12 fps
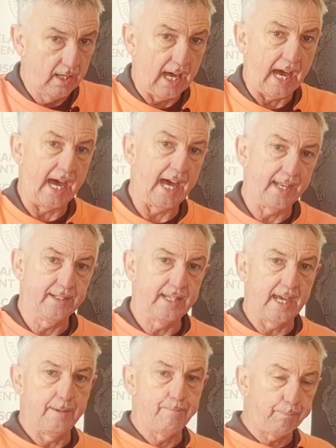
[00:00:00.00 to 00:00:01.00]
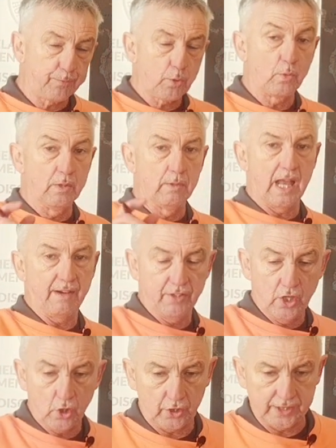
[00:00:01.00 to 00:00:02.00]
And we'll have a
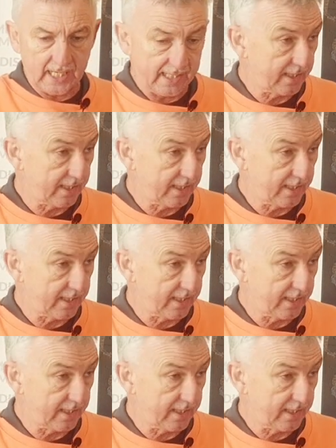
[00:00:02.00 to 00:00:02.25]
look at that.